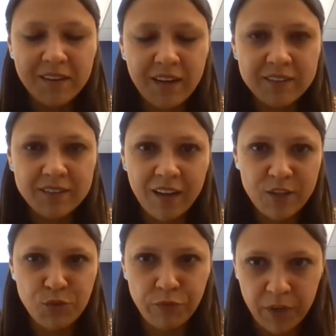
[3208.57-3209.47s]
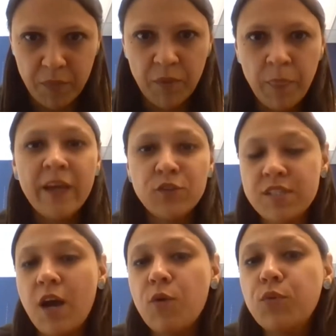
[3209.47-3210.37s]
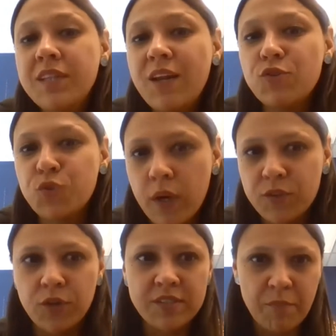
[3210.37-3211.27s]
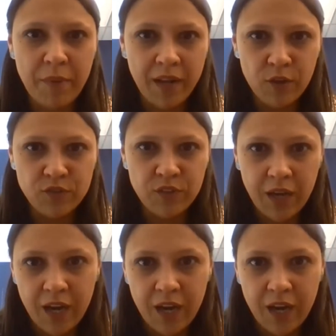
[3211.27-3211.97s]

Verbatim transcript: so people may retract from their signature.